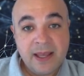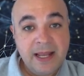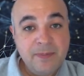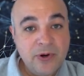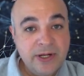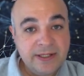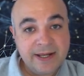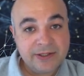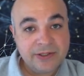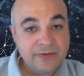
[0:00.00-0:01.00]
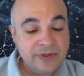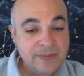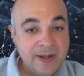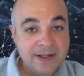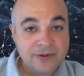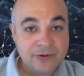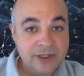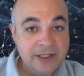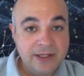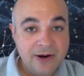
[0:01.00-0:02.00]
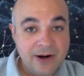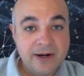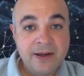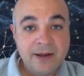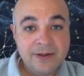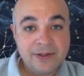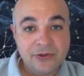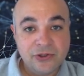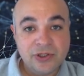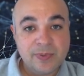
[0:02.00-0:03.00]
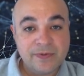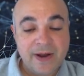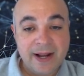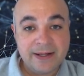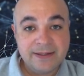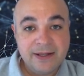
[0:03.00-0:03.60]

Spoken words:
Endpoint detection and response, or EDR, solutions provide